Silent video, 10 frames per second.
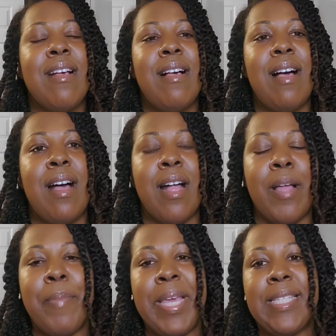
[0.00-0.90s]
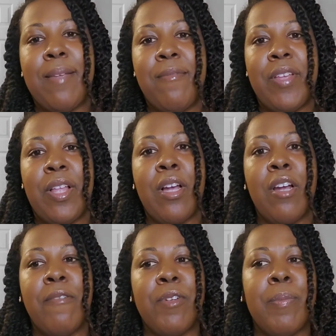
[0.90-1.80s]
makes him feel
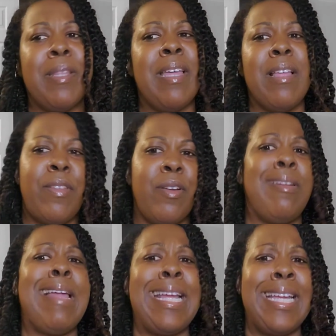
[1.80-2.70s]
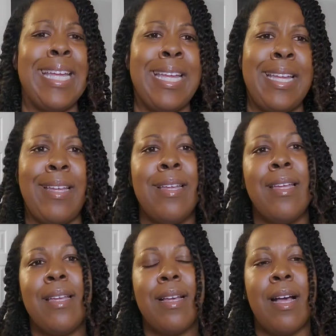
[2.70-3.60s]
uncomfortable, that they're liking
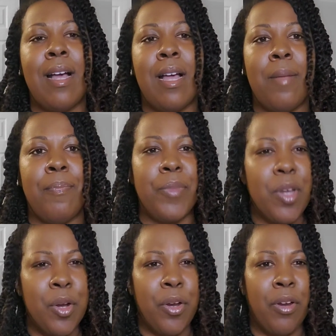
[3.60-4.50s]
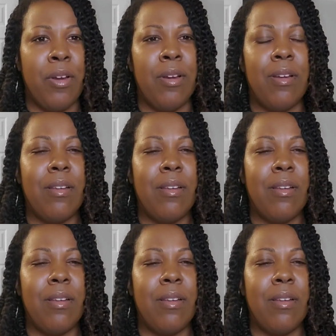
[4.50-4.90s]
her,